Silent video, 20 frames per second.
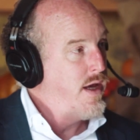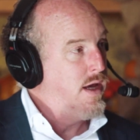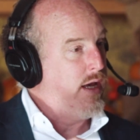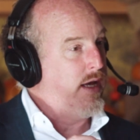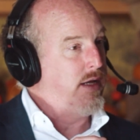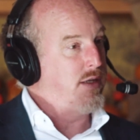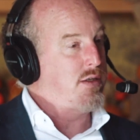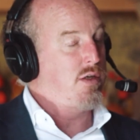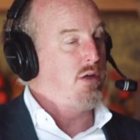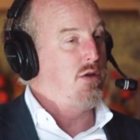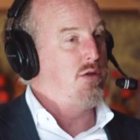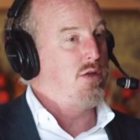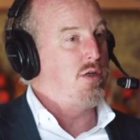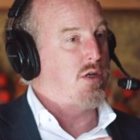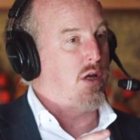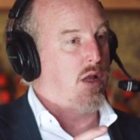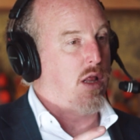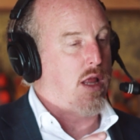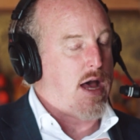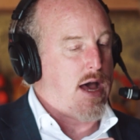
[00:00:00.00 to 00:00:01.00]
And so
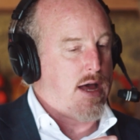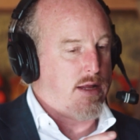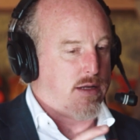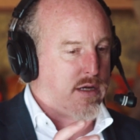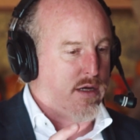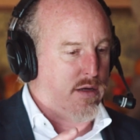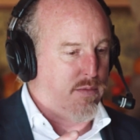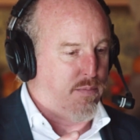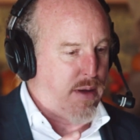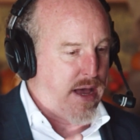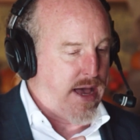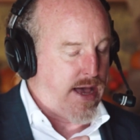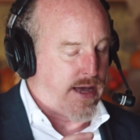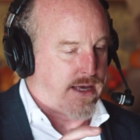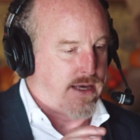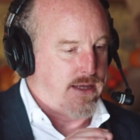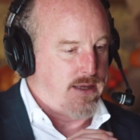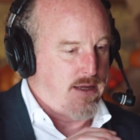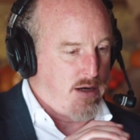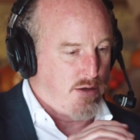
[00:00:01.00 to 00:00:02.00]
there's a lot to
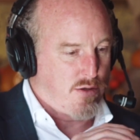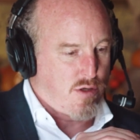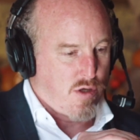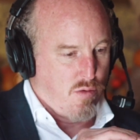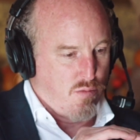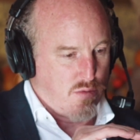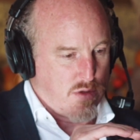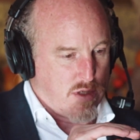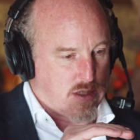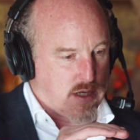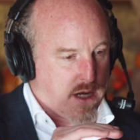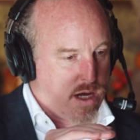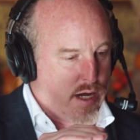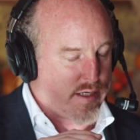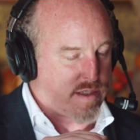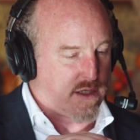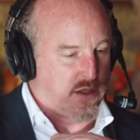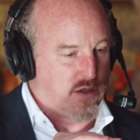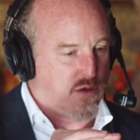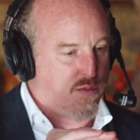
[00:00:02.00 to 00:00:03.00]
unpack in there. So the
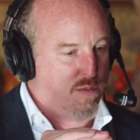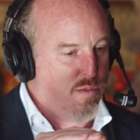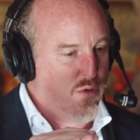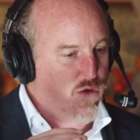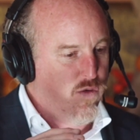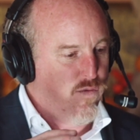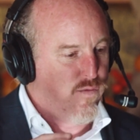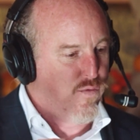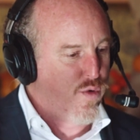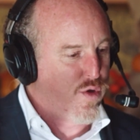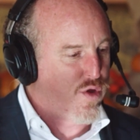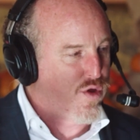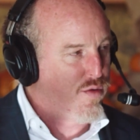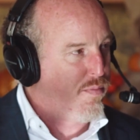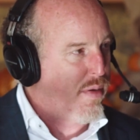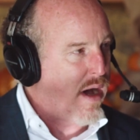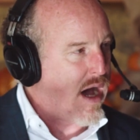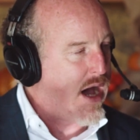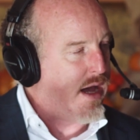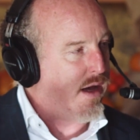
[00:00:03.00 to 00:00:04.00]
toxins move with the
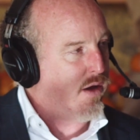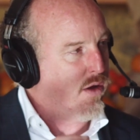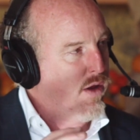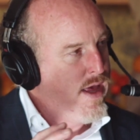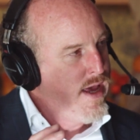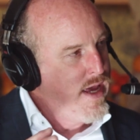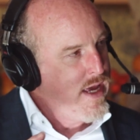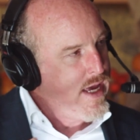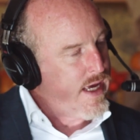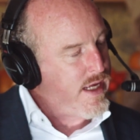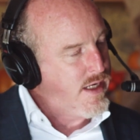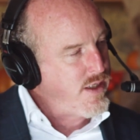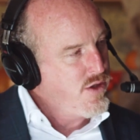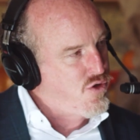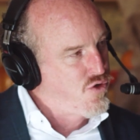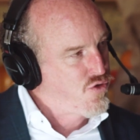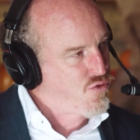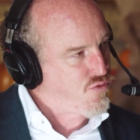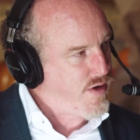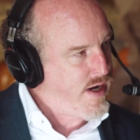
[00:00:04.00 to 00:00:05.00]
bile and
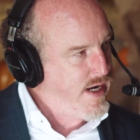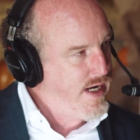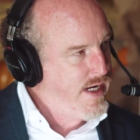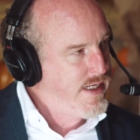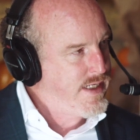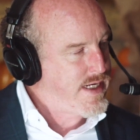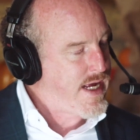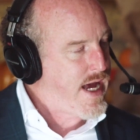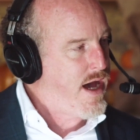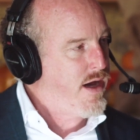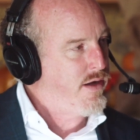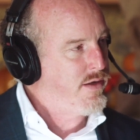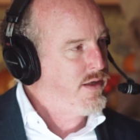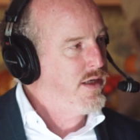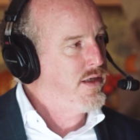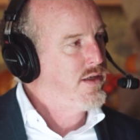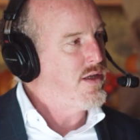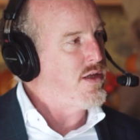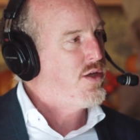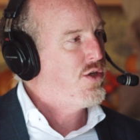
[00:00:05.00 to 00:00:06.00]
drain down
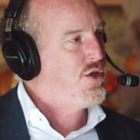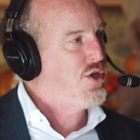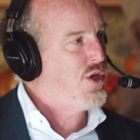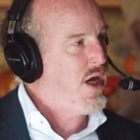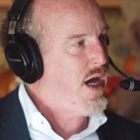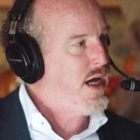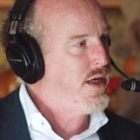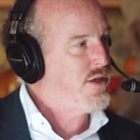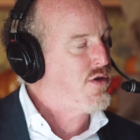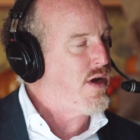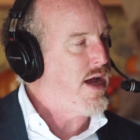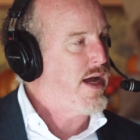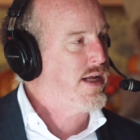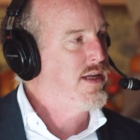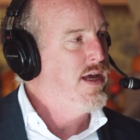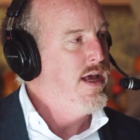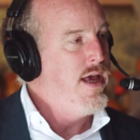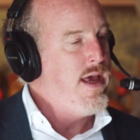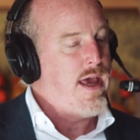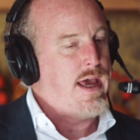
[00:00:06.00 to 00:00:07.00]
into the GI
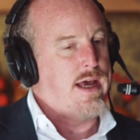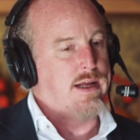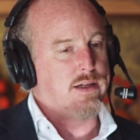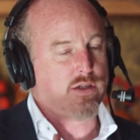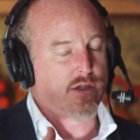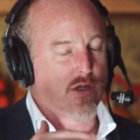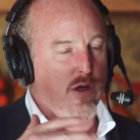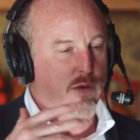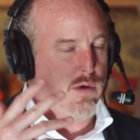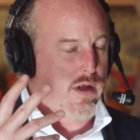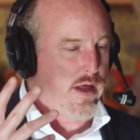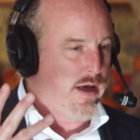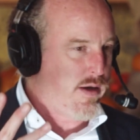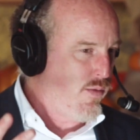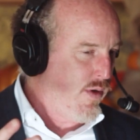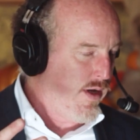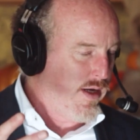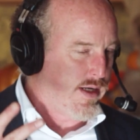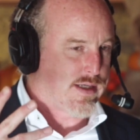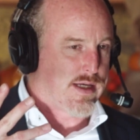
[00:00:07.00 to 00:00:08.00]
tract. And so we're like,
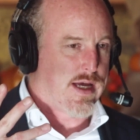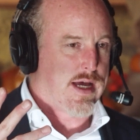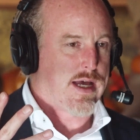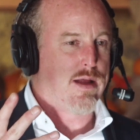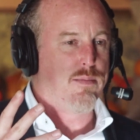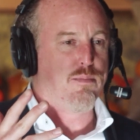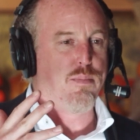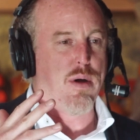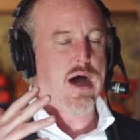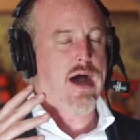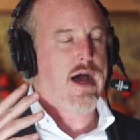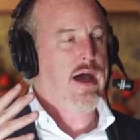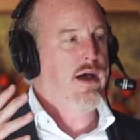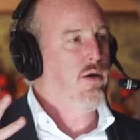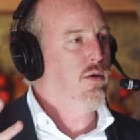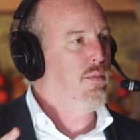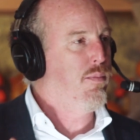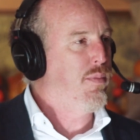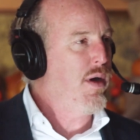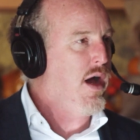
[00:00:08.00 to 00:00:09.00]
wait a second,
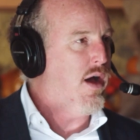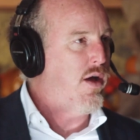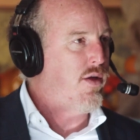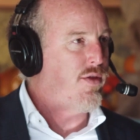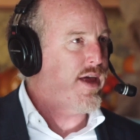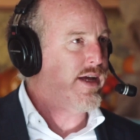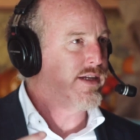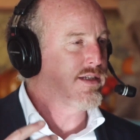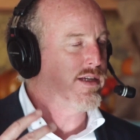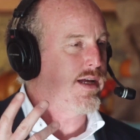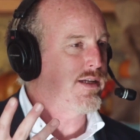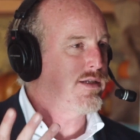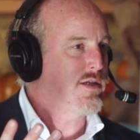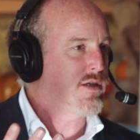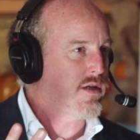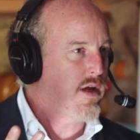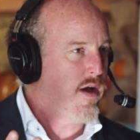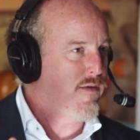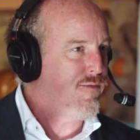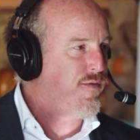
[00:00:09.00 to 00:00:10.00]
bile, that's that
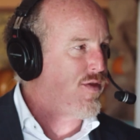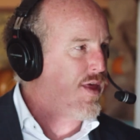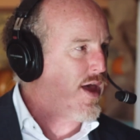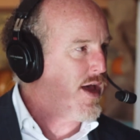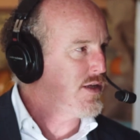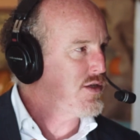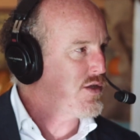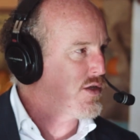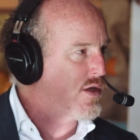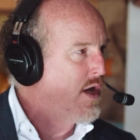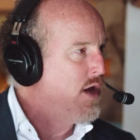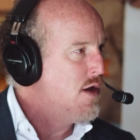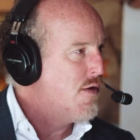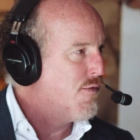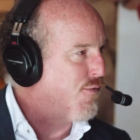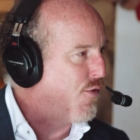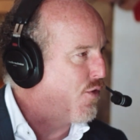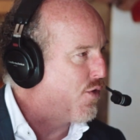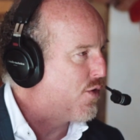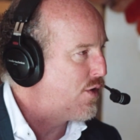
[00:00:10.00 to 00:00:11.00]
stuff that's
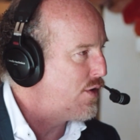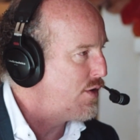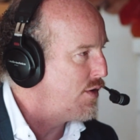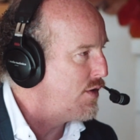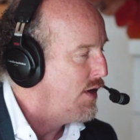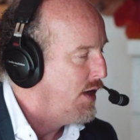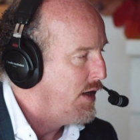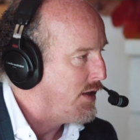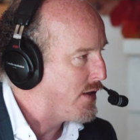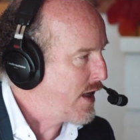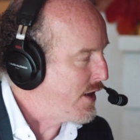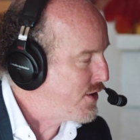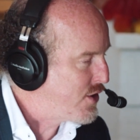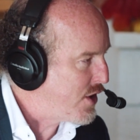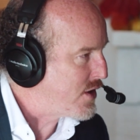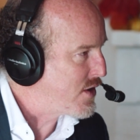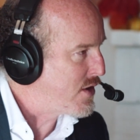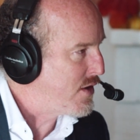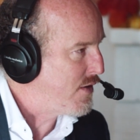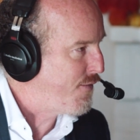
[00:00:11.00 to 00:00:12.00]
for
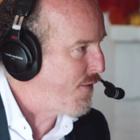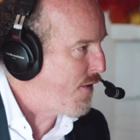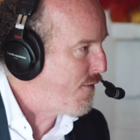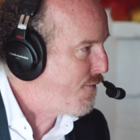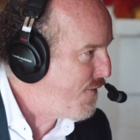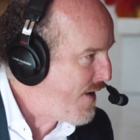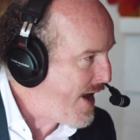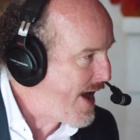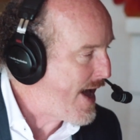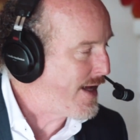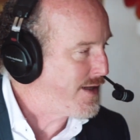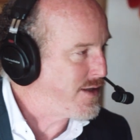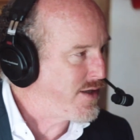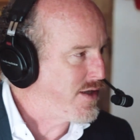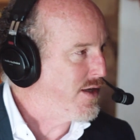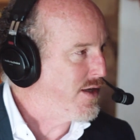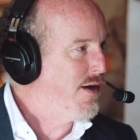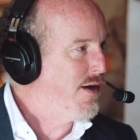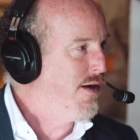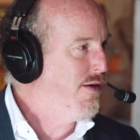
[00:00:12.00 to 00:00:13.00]
digestion of our fats,
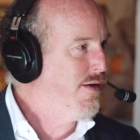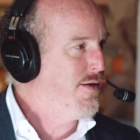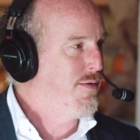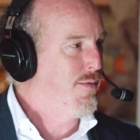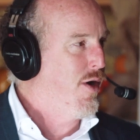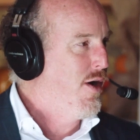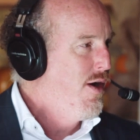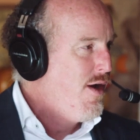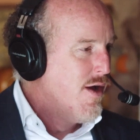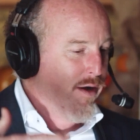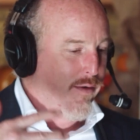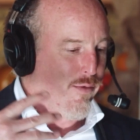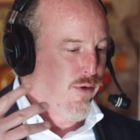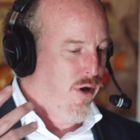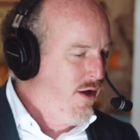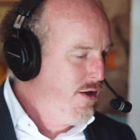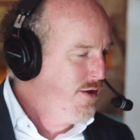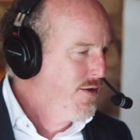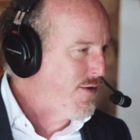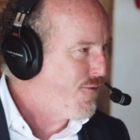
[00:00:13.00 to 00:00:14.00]
and we're
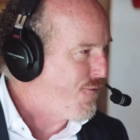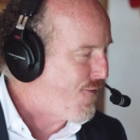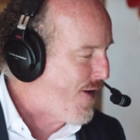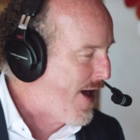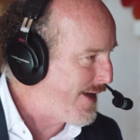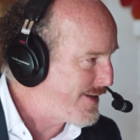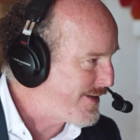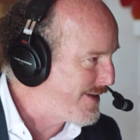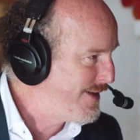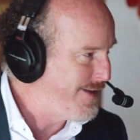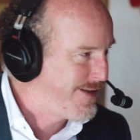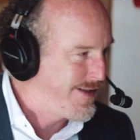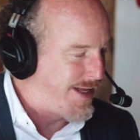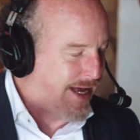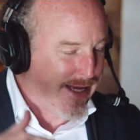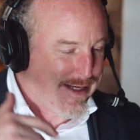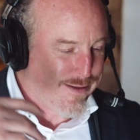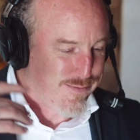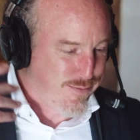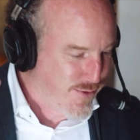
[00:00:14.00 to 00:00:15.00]
all into fats these
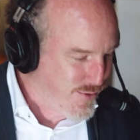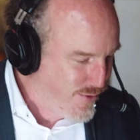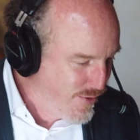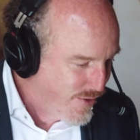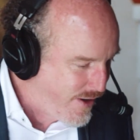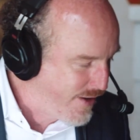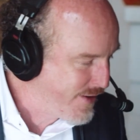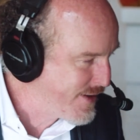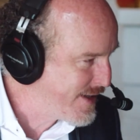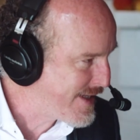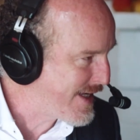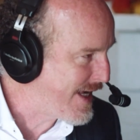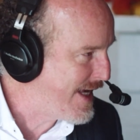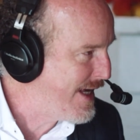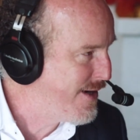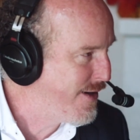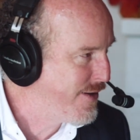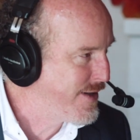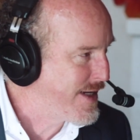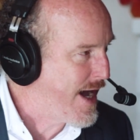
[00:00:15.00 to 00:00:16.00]
days. We're doing all this
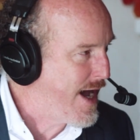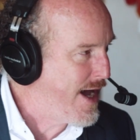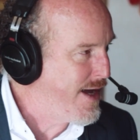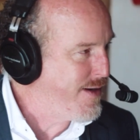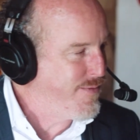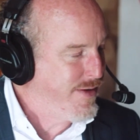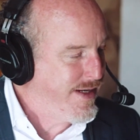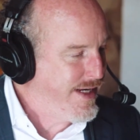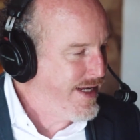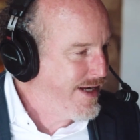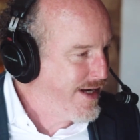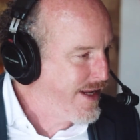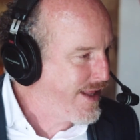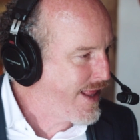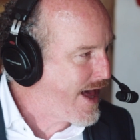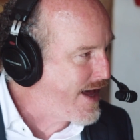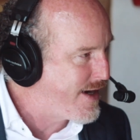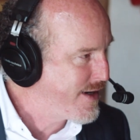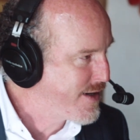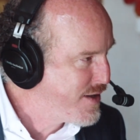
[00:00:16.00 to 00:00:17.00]
keto diet, and we need a
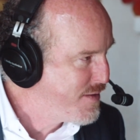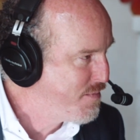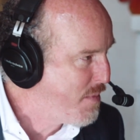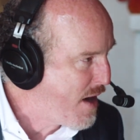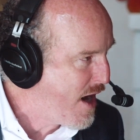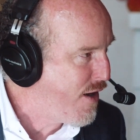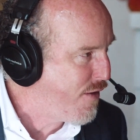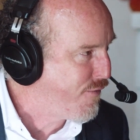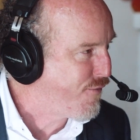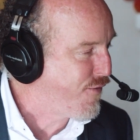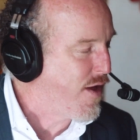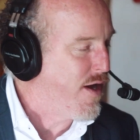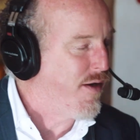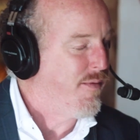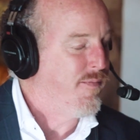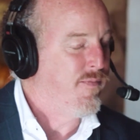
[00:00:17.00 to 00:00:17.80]
lot of good bile flow.